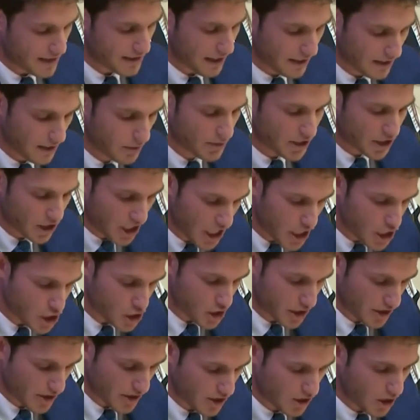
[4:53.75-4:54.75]
the
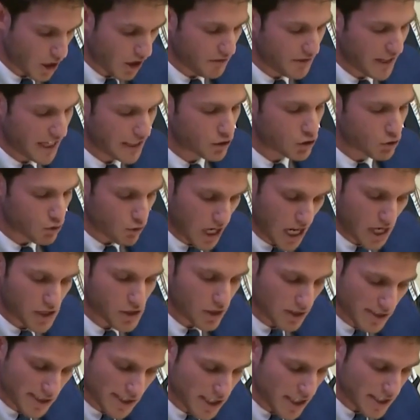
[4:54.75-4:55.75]
limitations of the
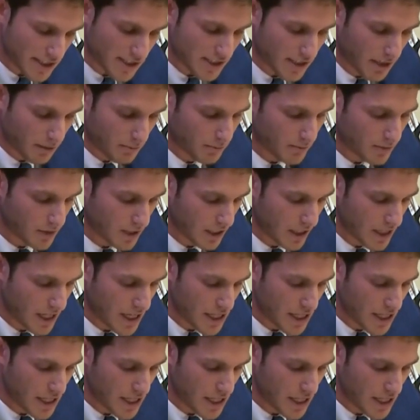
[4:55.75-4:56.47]
international system,